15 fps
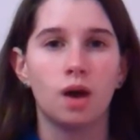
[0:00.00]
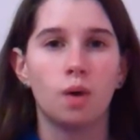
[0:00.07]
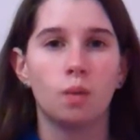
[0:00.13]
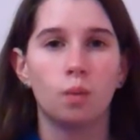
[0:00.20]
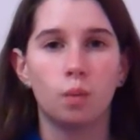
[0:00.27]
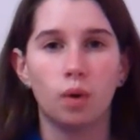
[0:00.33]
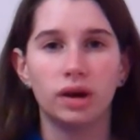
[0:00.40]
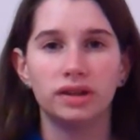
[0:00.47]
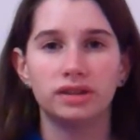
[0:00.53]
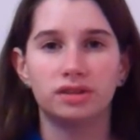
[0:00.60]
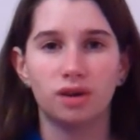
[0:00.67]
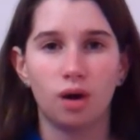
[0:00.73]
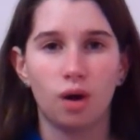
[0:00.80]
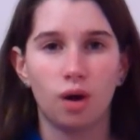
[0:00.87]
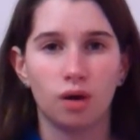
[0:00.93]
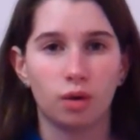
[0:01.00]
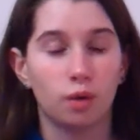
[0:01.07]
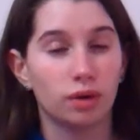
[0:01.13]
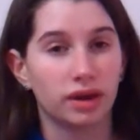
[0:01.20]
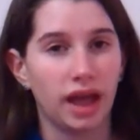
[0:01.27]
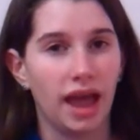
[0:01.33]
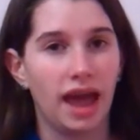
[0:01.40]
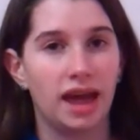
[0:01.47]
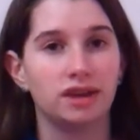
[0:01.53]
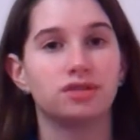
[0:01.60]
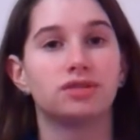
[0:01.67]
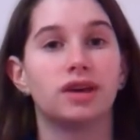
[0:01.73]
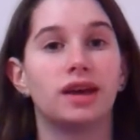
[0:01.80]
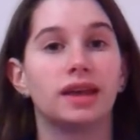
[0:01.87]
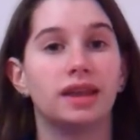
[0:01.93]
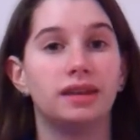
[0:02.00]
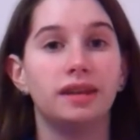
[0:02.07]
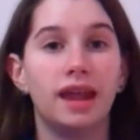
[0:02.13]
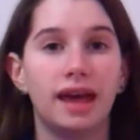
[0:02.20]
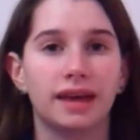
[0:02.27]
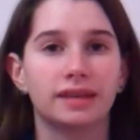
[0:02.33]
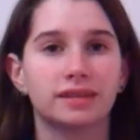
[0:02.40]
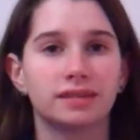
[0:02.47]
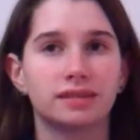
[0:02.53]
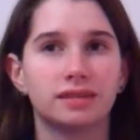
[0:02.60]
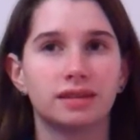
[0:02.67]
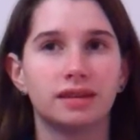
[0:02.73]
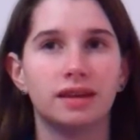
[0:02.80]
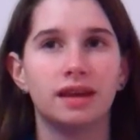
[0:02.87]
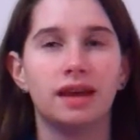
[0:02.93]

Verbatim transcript: what dog or cat should I get next.